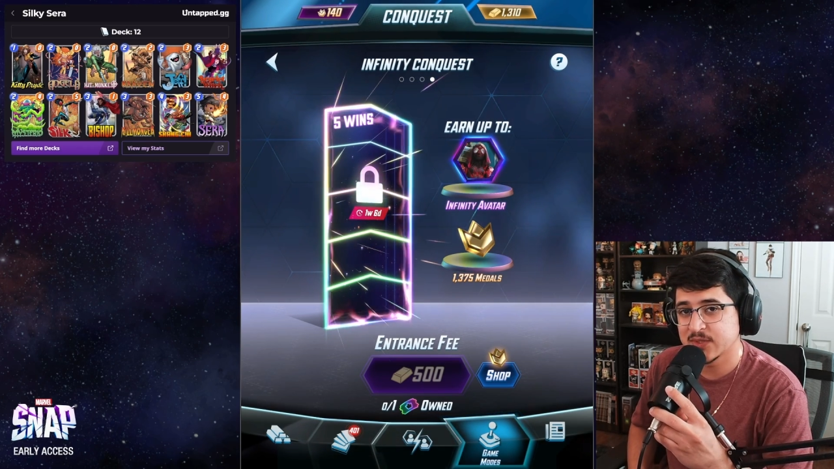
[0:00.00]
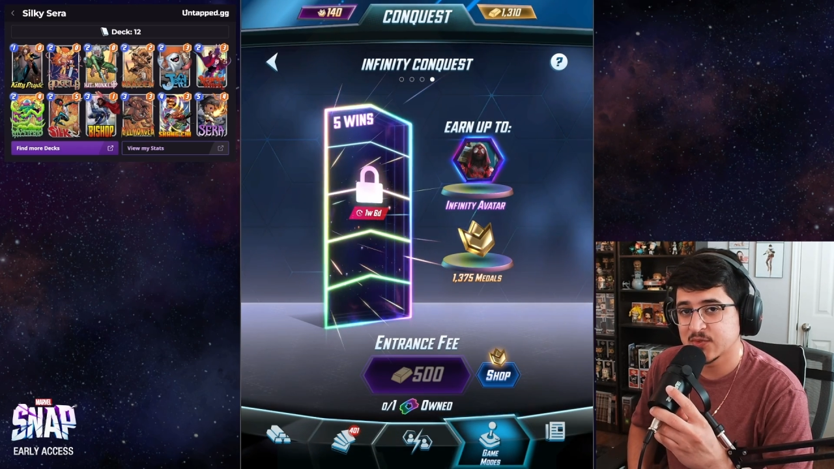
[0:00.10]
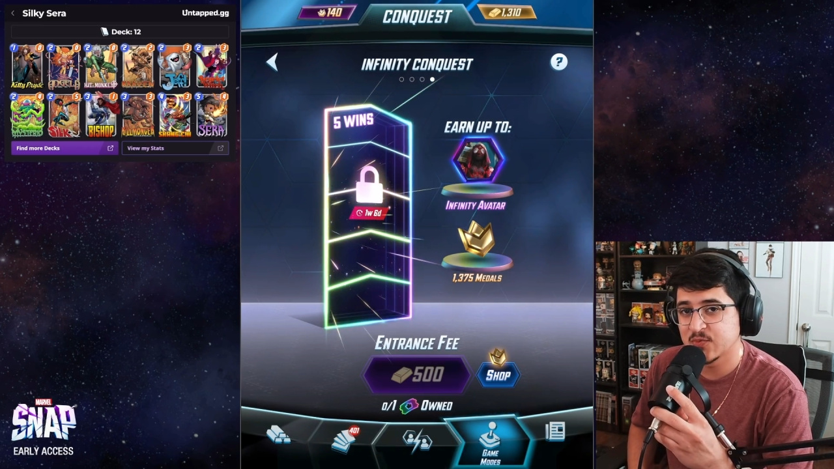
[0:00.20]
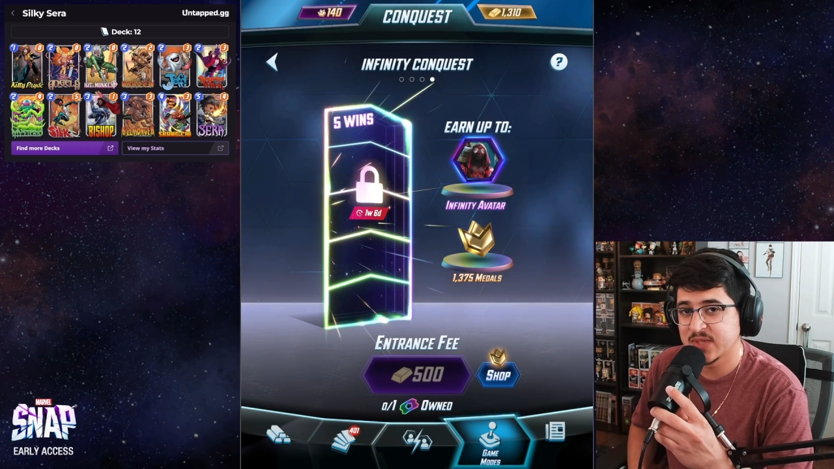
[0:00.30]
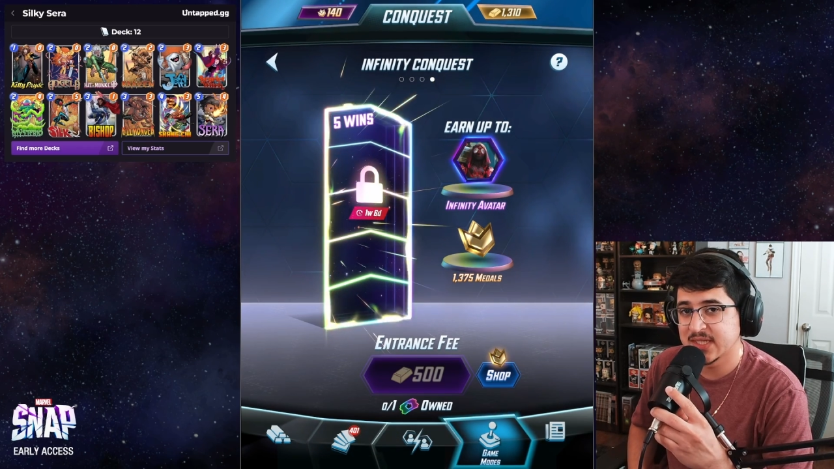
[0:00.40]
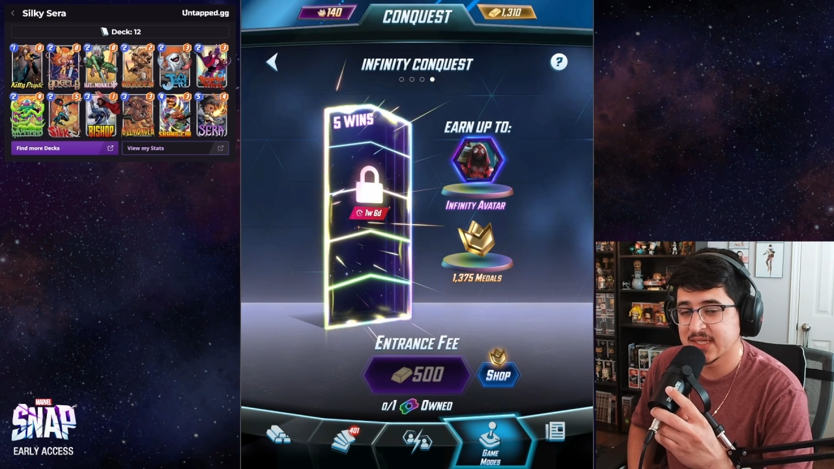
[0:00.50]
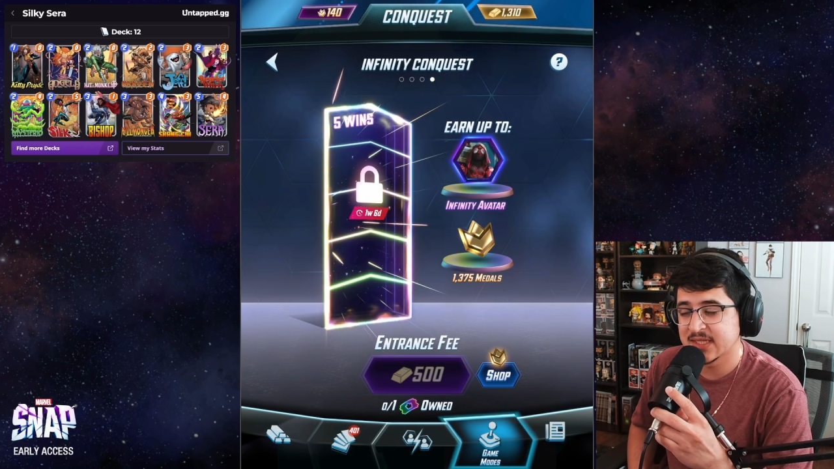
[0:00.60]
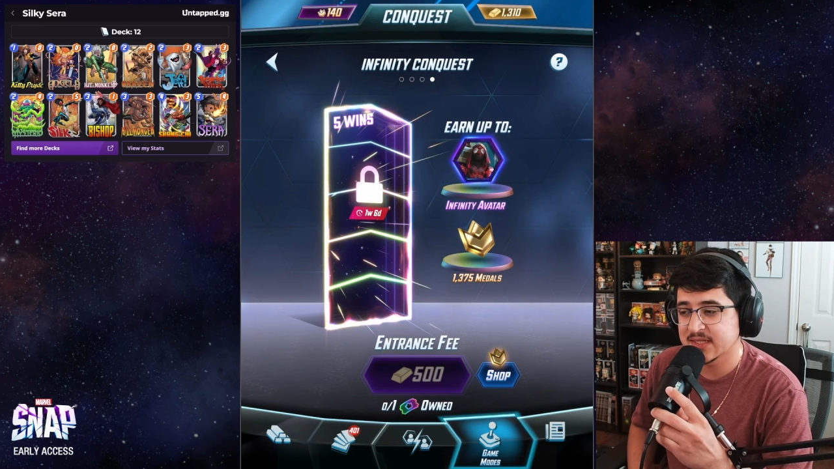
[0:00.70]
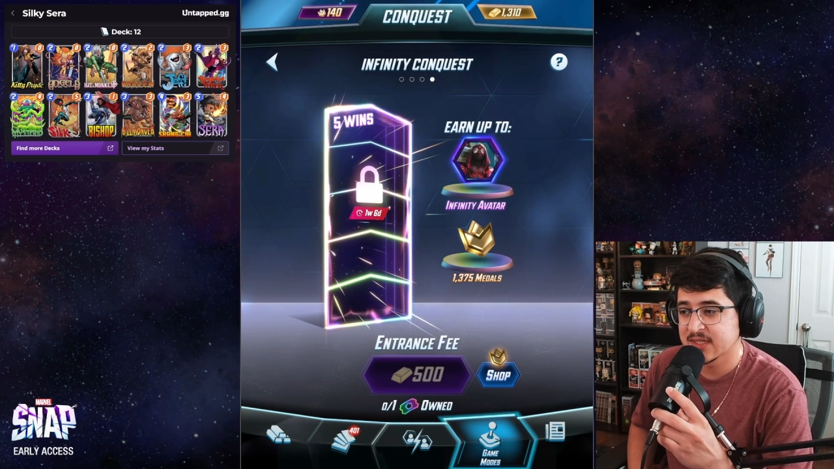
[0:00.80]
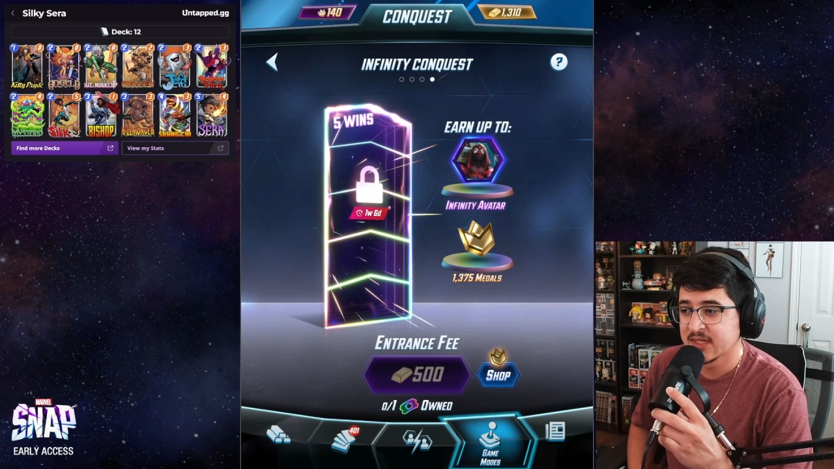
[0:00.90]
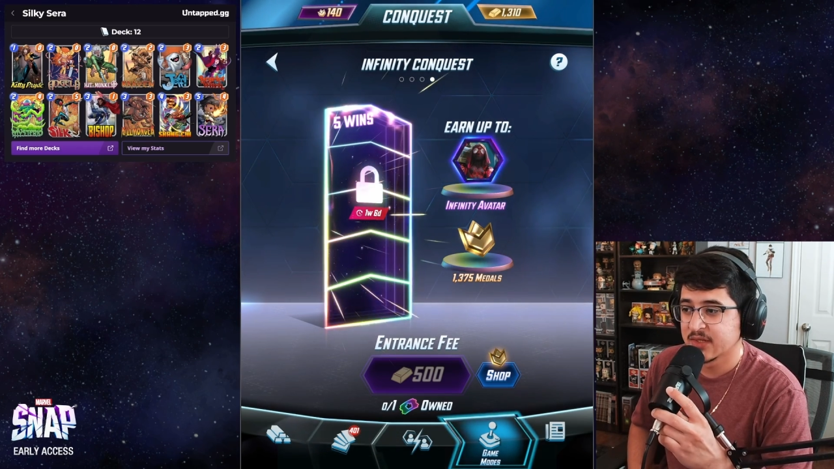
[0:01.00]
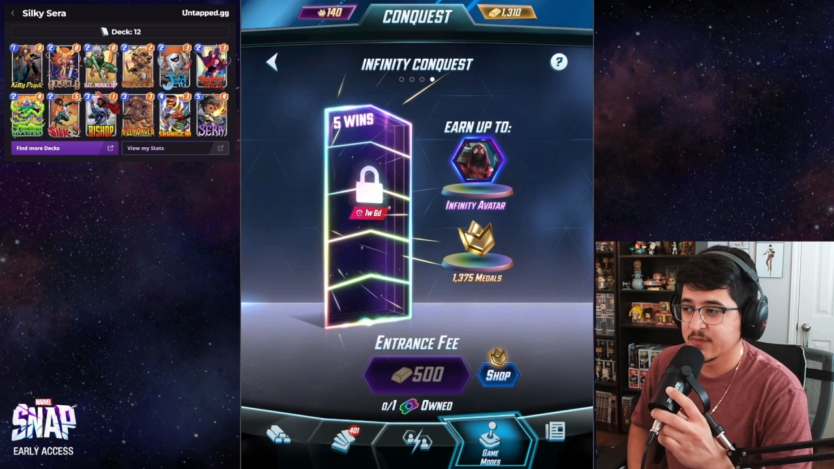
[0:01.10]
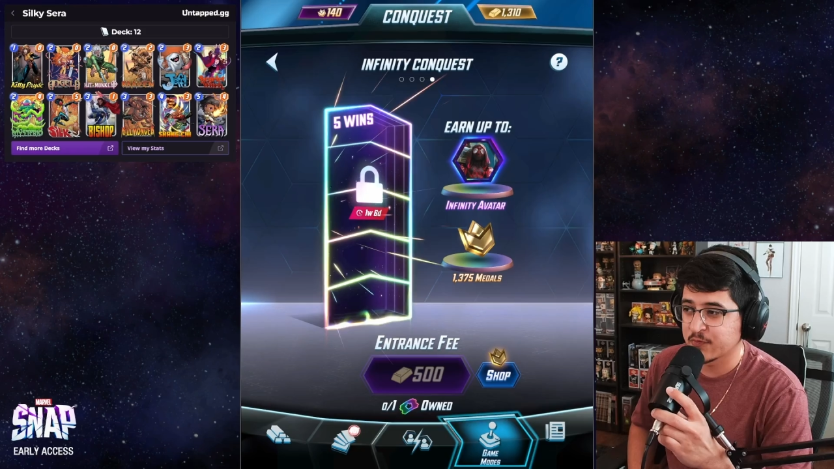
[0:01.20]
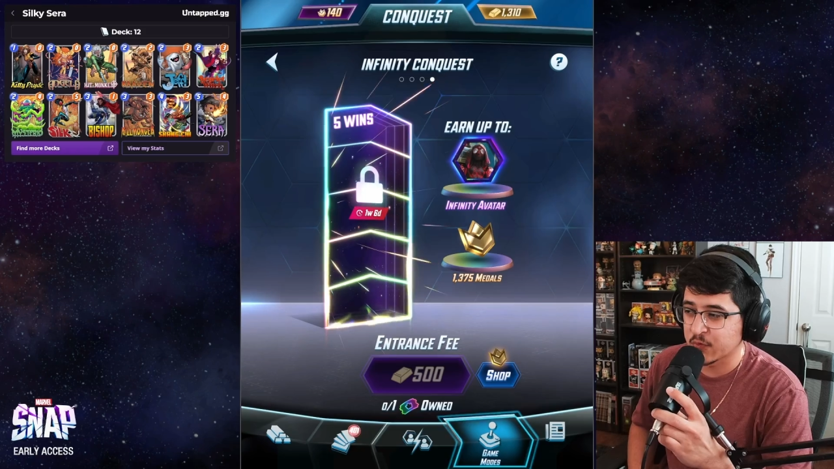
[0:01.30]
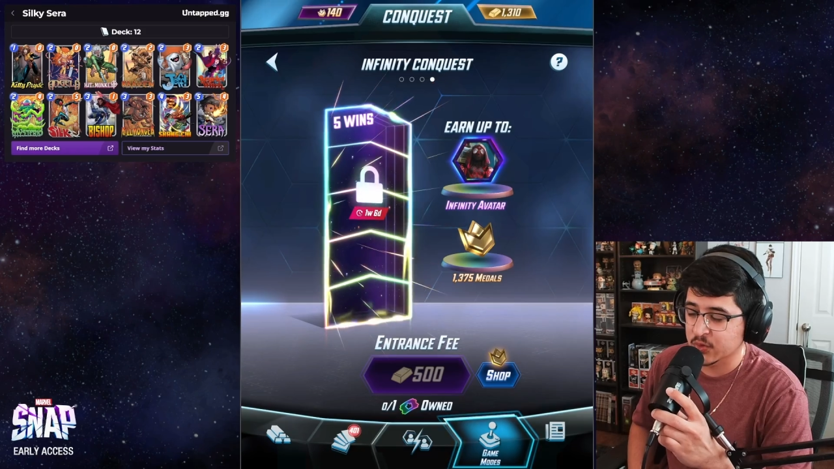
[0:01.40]
to be it
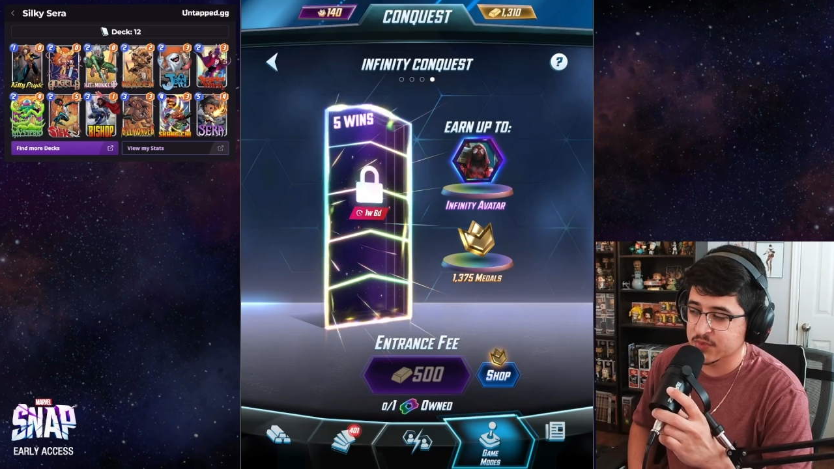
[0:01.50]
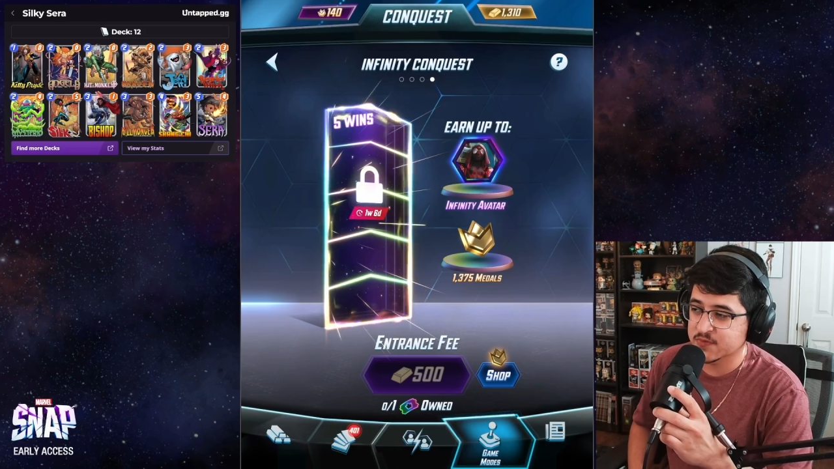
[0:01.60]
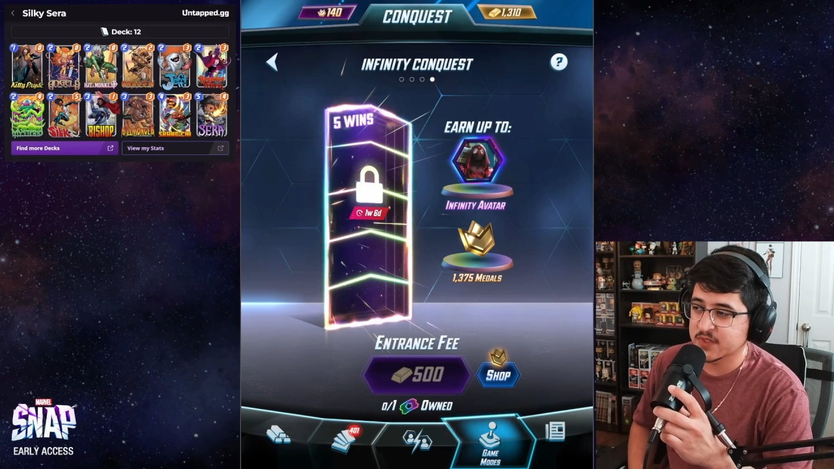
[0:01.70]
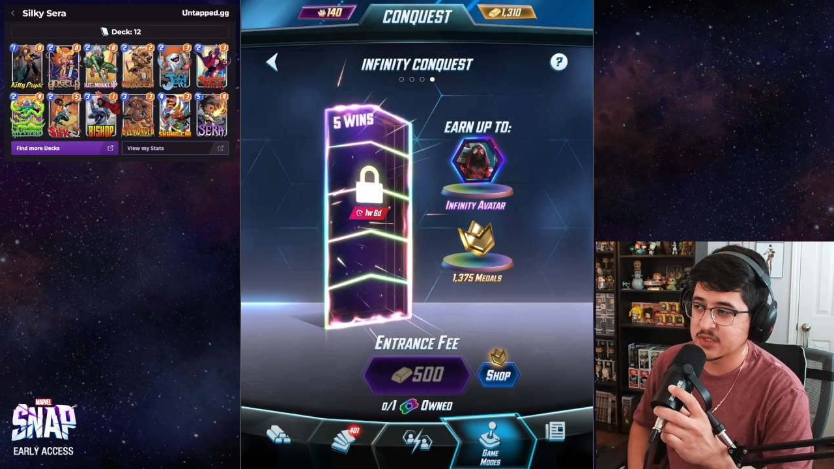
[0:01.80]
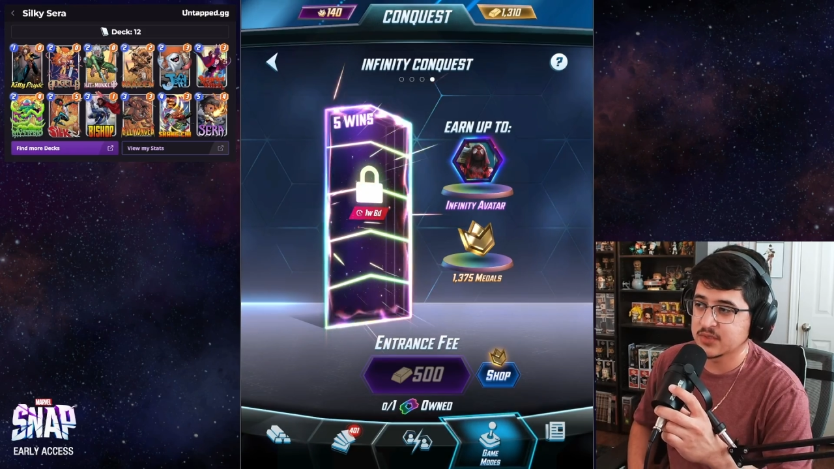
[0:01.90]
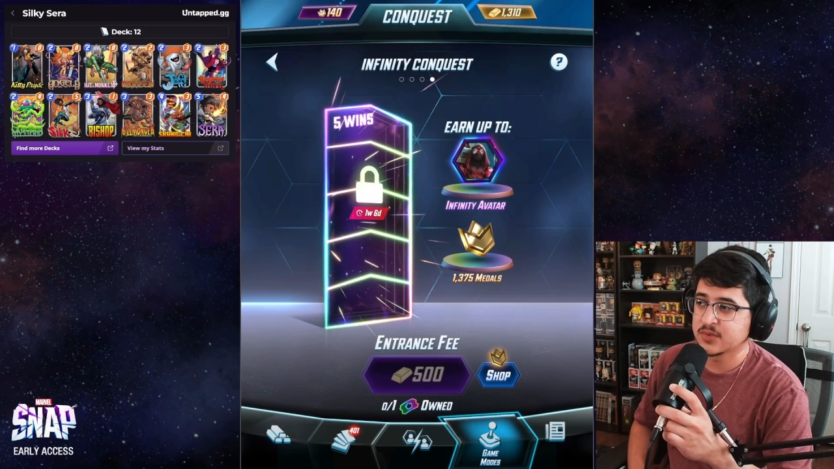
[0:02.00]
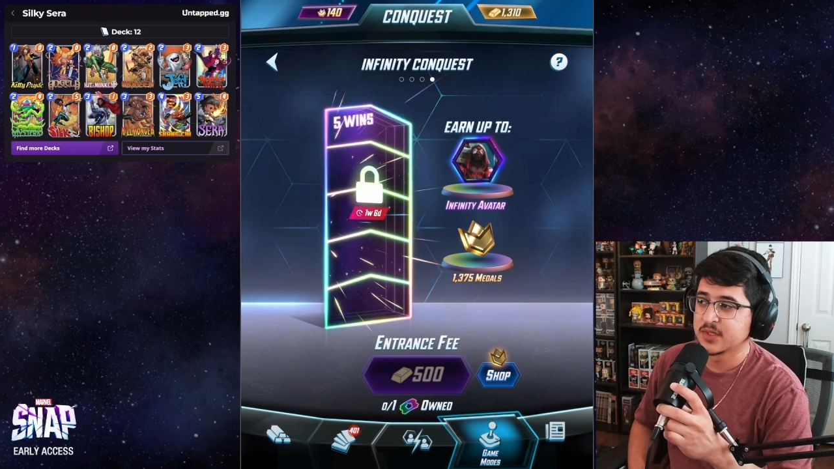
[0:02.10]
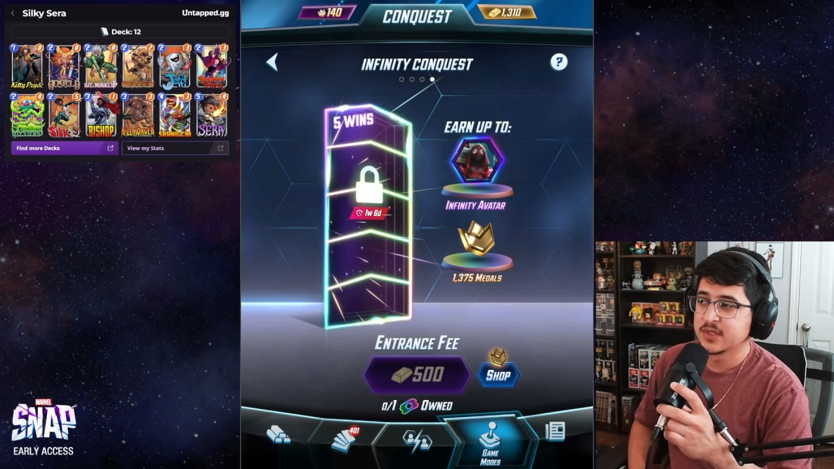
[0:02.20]
for this video.